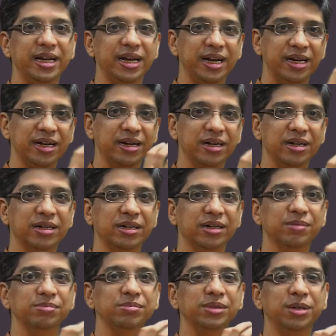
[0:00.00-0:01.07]
created
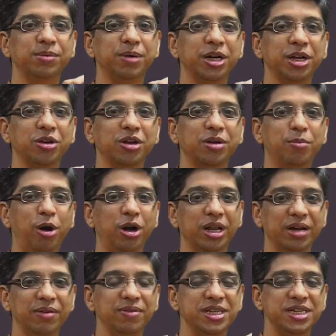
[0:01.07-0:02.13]
a particular
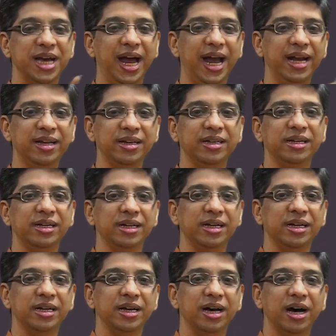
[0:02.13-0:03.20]
model which had
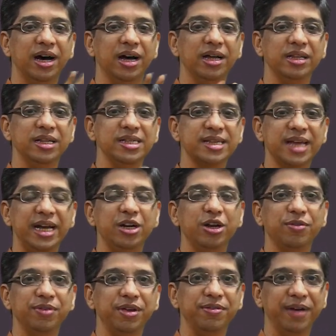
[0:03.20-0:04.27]
this
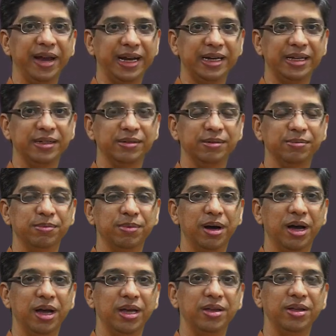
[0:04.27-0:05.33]
kind of effect.
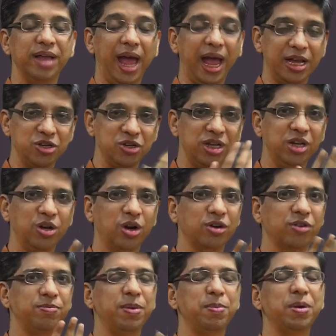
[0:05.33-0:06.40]
Actually
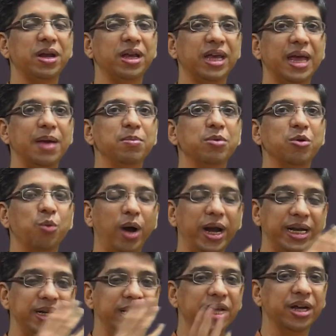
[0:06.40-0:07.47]
lot of people came
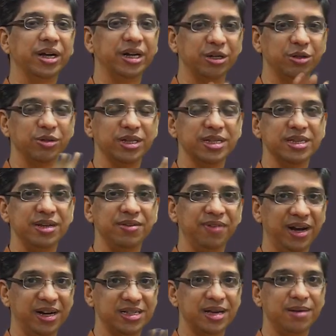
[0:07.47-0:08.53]
quite nearer to this.
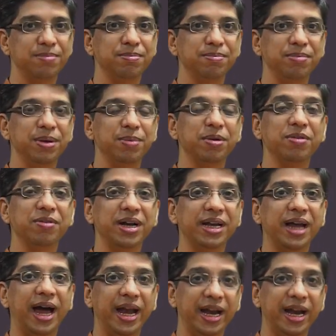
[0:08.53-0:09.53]
In fact some people went